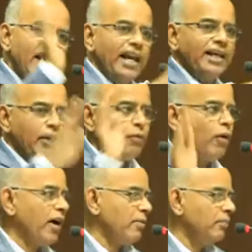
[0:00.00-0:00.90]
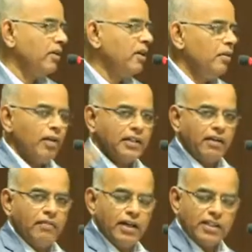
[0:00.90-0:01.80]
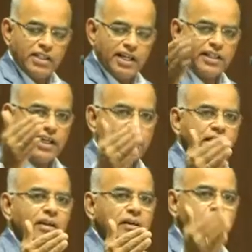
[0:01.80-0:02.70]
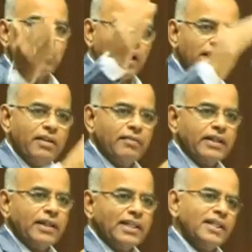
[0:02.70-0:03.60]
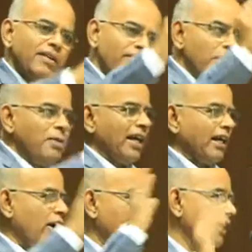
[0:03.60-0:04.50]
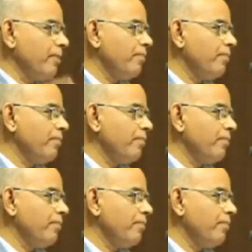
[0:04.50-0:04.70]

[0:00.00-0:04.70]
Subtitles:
narrative form. Whatever is stated by the witness will be recorded.